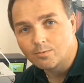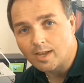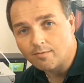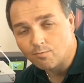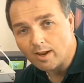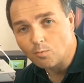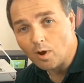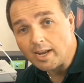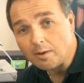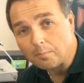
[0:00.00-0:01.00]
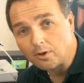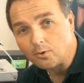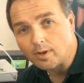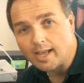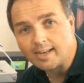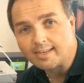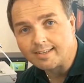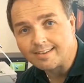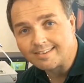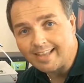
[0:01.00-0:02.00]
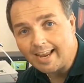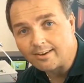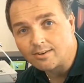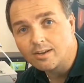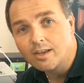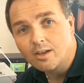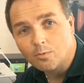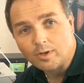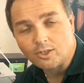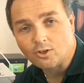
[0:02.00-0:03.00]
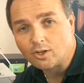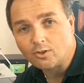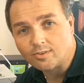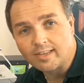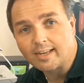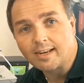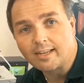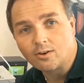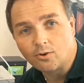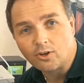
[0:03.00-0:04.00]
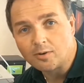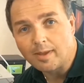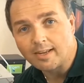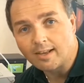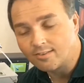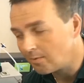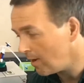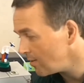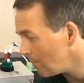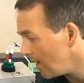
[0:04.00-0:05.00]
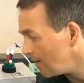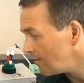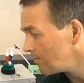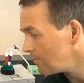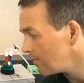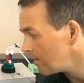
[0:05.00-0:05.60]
We have red, white, and blue LEDs as standard, which you can use singly or you can make customized blends.